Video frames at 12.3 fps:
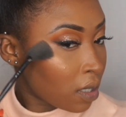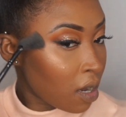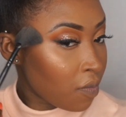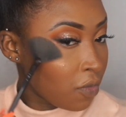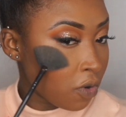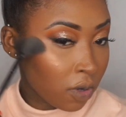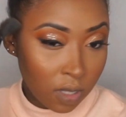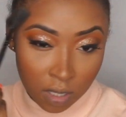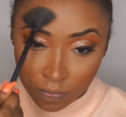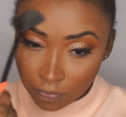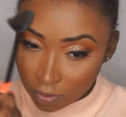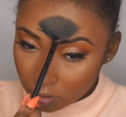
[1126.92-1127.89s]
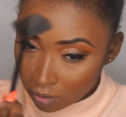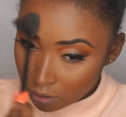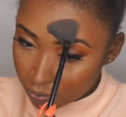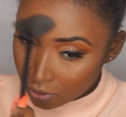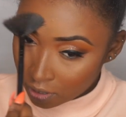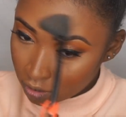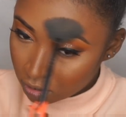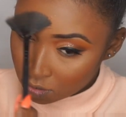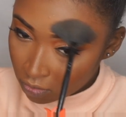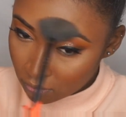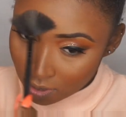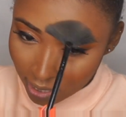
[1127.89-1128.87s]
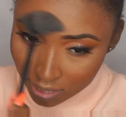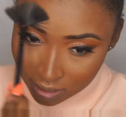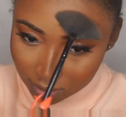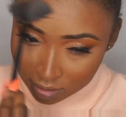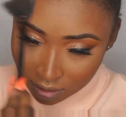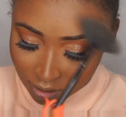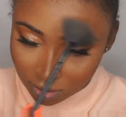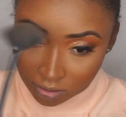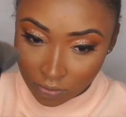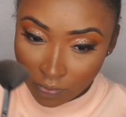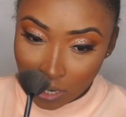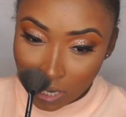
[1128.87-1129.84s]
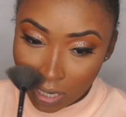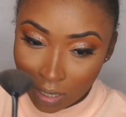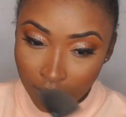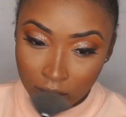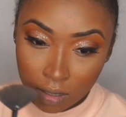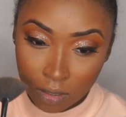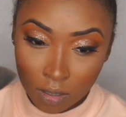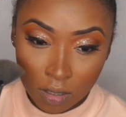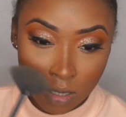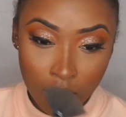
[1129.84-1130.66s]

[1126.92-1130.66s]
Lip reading: I'm not even a person who likes tons of highlighter,